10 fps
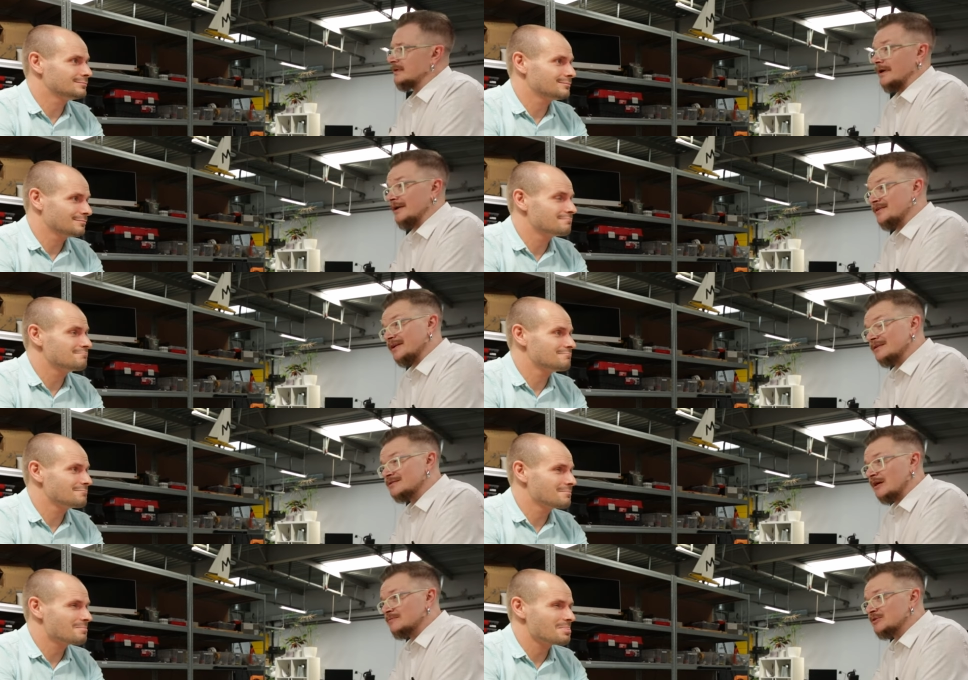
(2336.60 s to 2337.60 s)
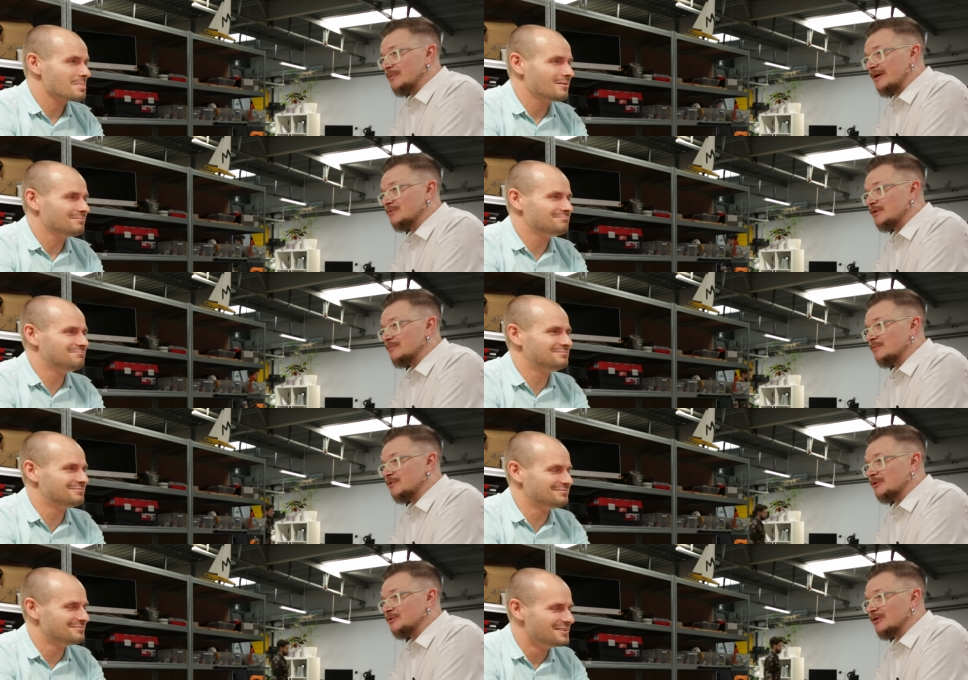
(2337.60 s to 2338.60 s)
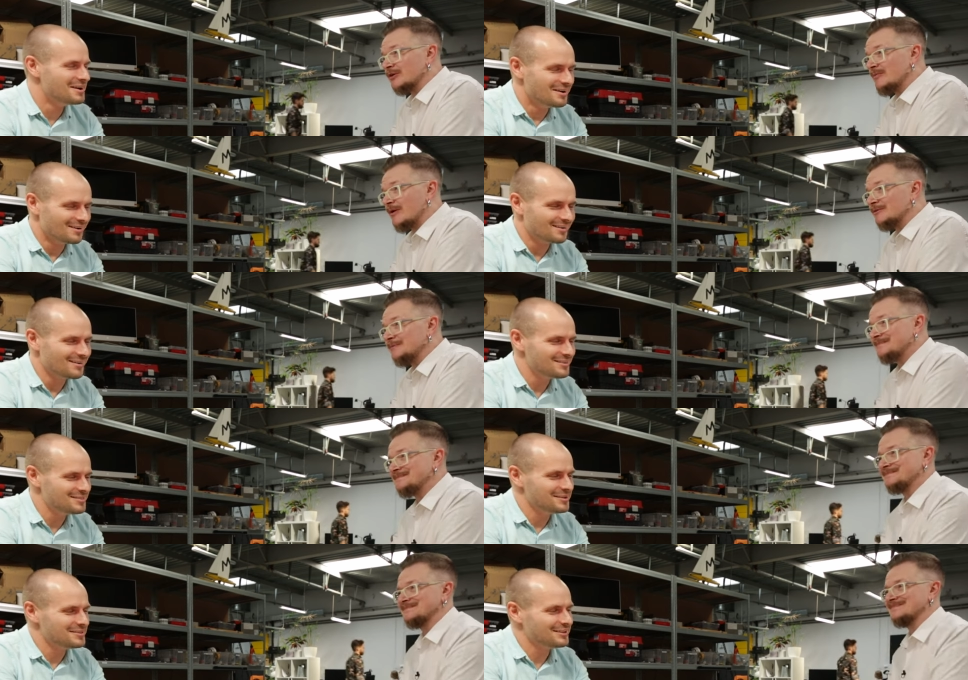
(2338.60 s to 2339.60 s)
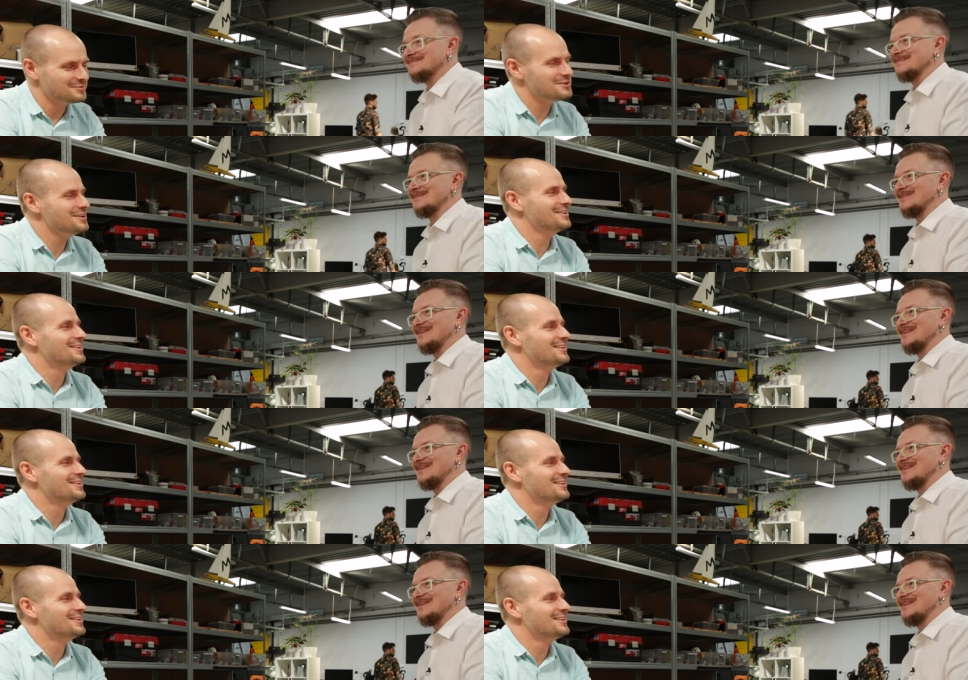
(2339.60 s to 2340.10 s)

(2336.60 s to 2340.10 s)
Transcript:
Speaker 1: Anything else comes to mind we, we could talk about? I think that we